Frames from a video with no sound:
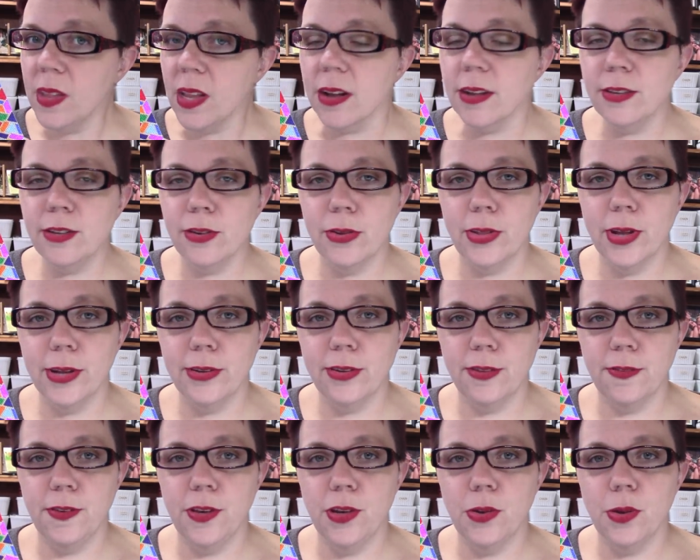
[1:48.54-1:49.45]
So
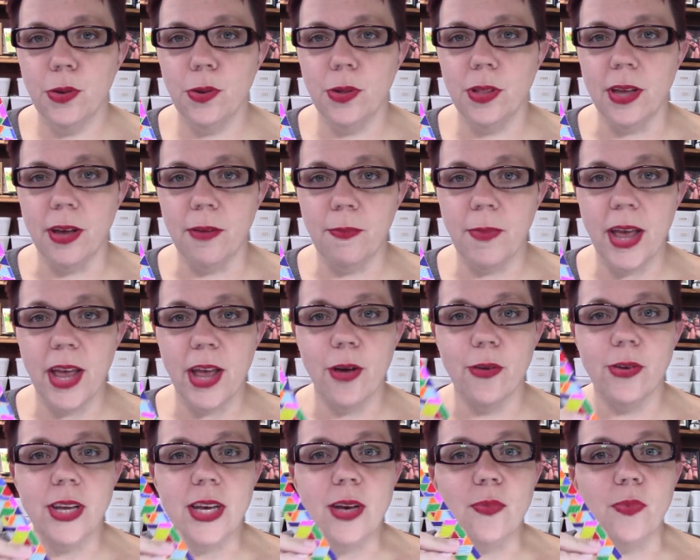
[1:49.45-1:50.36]
those of you who love
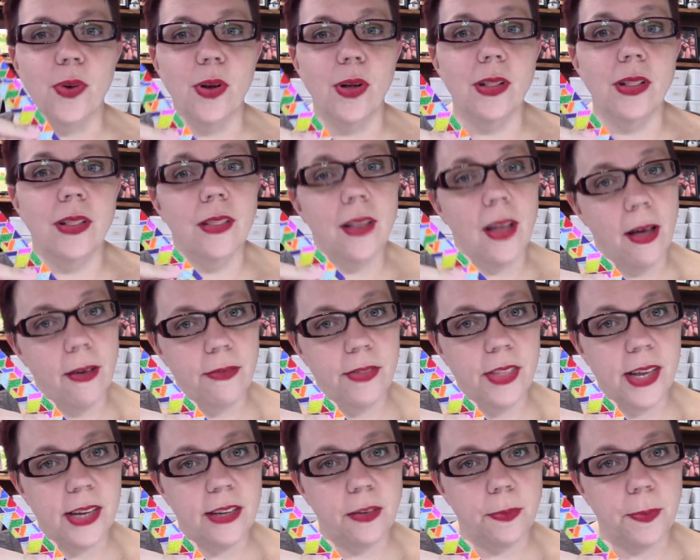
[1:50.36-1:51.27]
peyote will
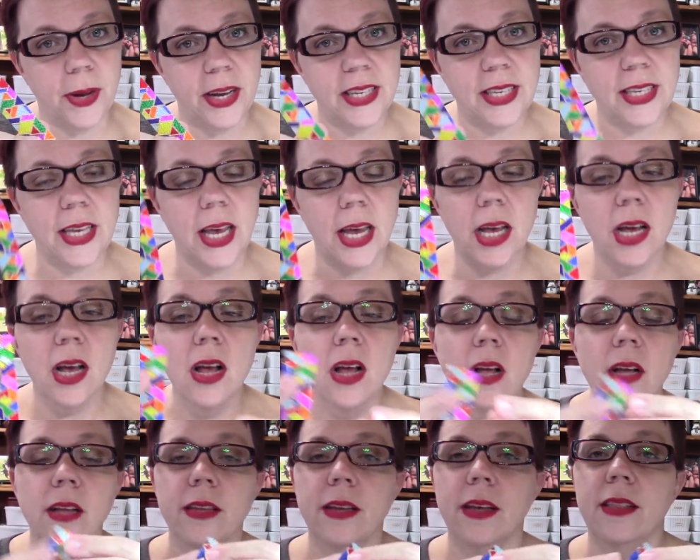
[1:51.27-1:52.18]
love this bracelet.
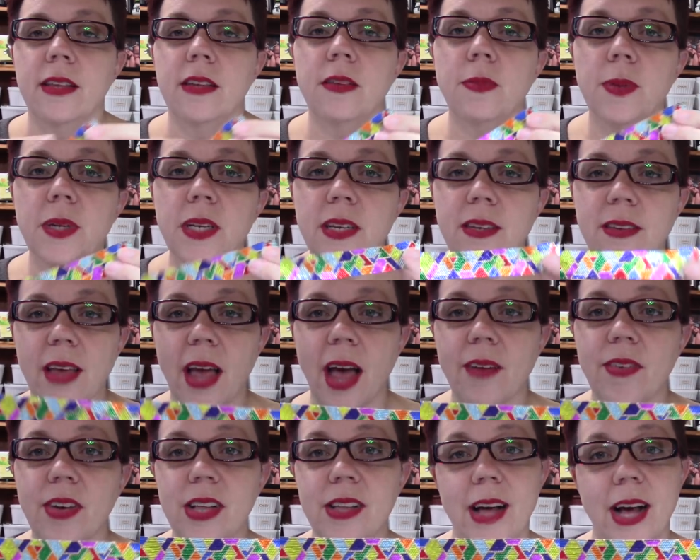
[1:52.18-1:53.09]
Now this one doesn't
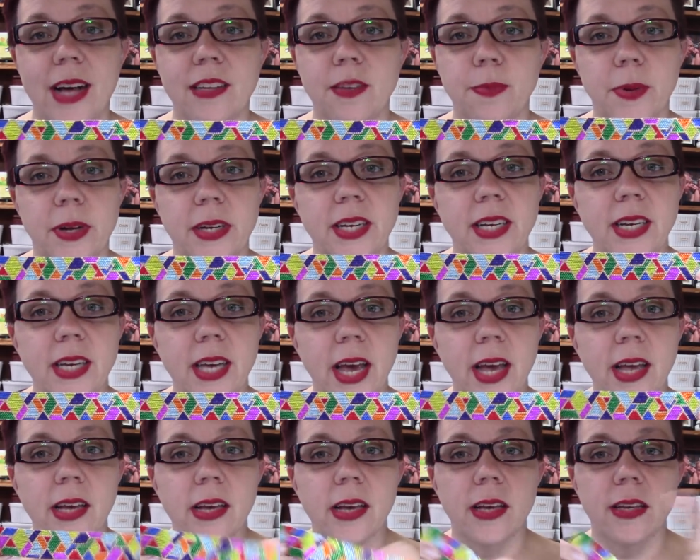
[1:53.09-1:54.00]
have a clasp on it
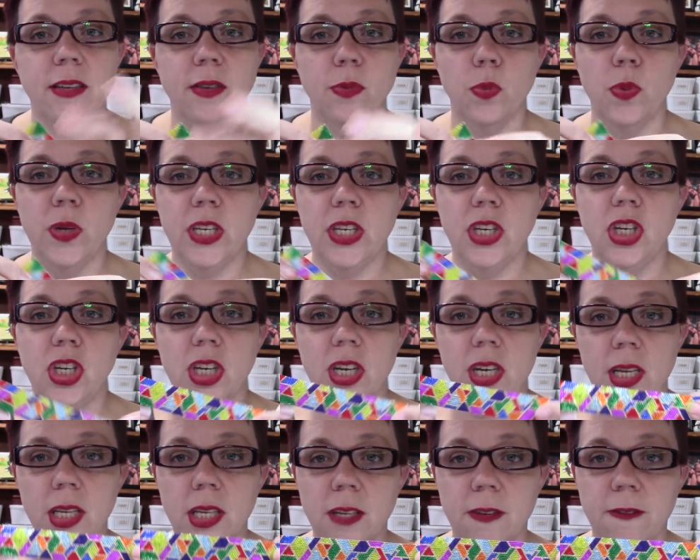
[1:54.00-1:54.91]
yet because we
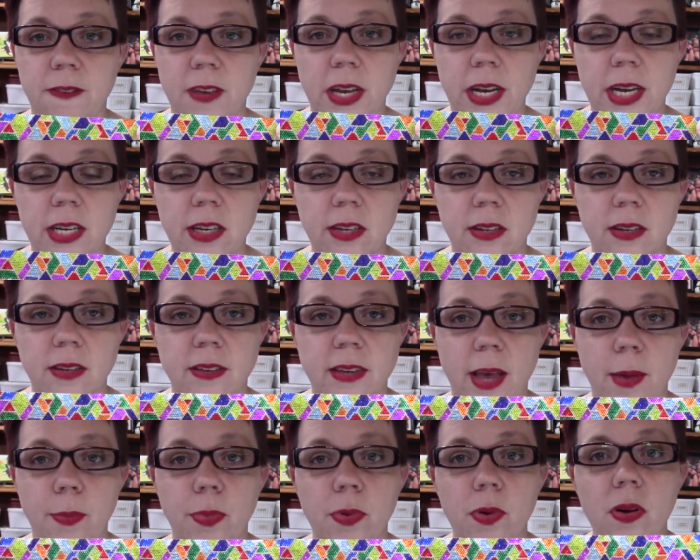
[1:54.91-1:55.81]
just finished the
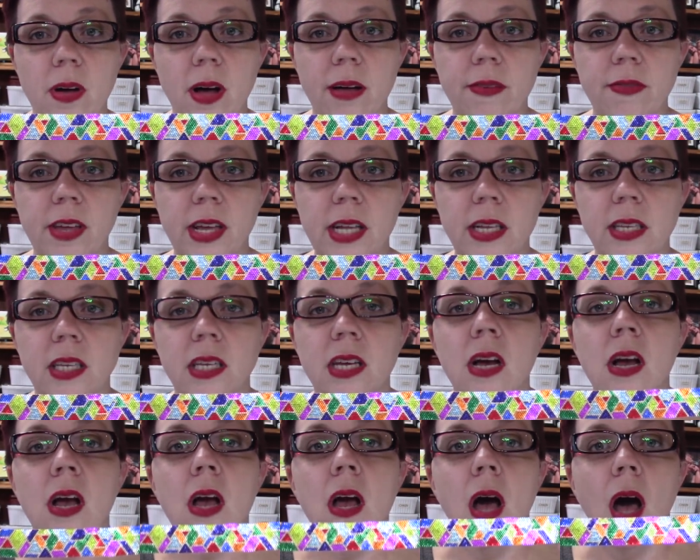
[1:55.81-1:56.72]
sample of it.
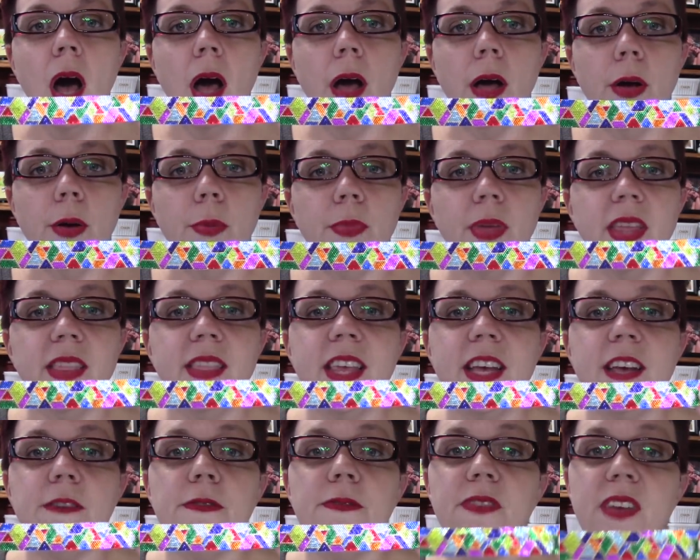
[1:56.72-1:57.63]
Um,
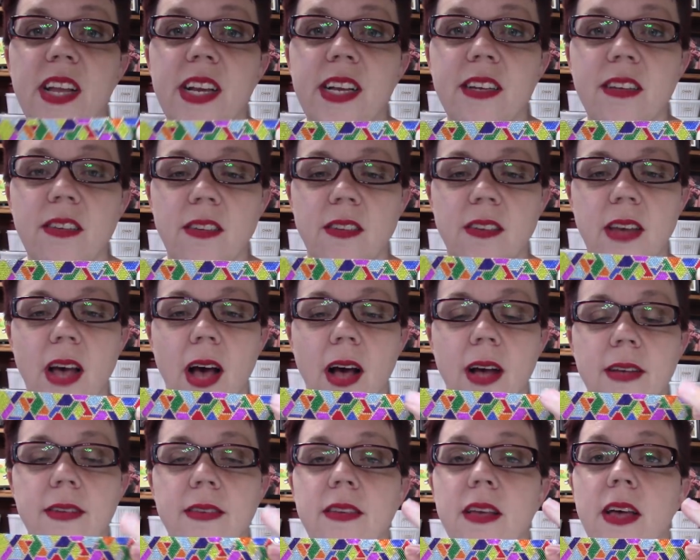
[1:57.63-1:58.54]
the finished
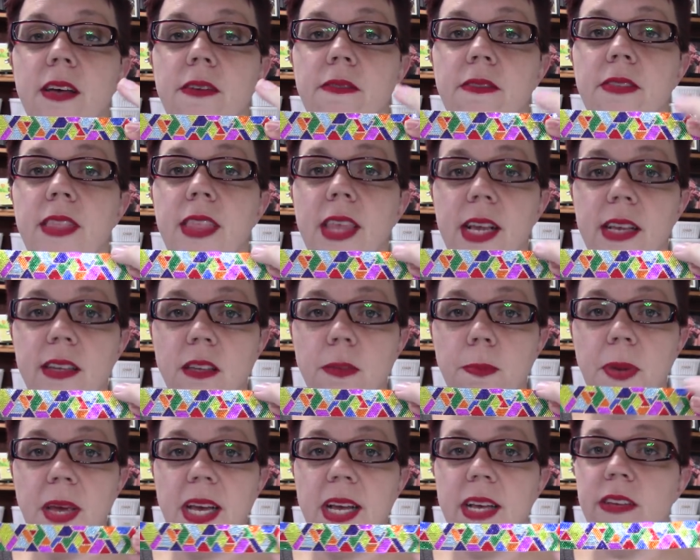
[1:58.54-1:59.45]
size of this
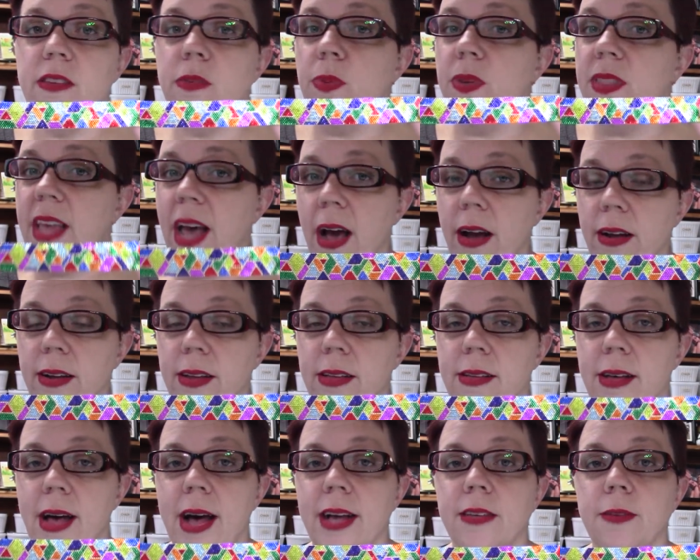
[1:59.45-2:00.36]
piece without a
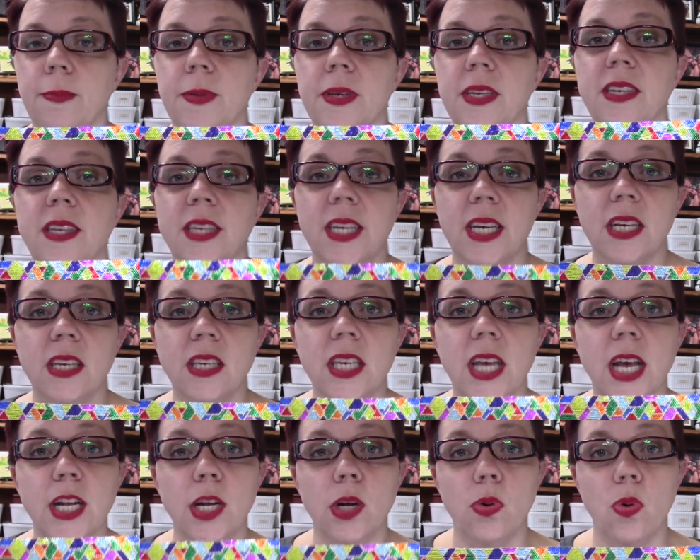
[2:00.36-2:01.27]
clasp is six
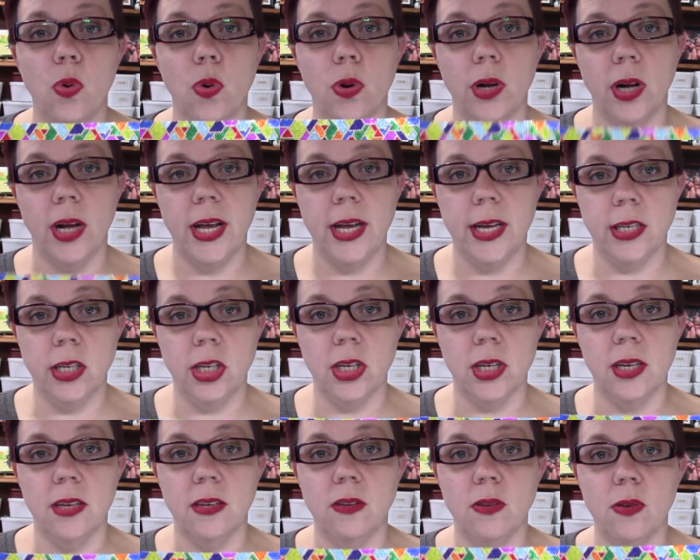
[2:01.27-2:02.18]
and a quarter
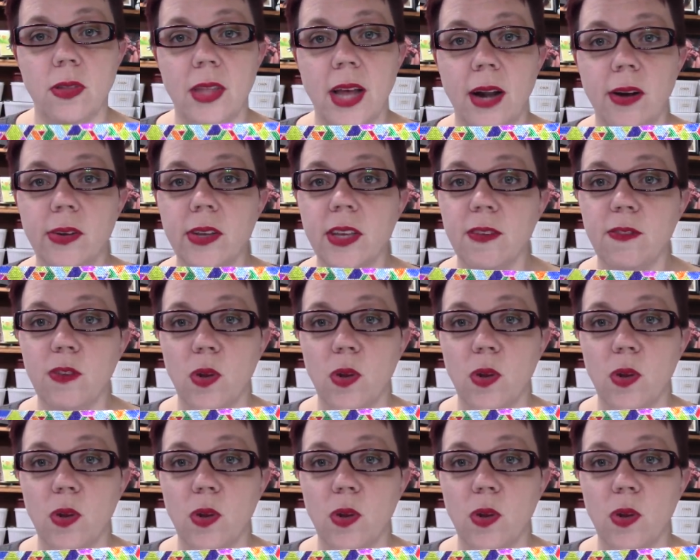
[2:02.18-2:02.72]
inches. So that'll give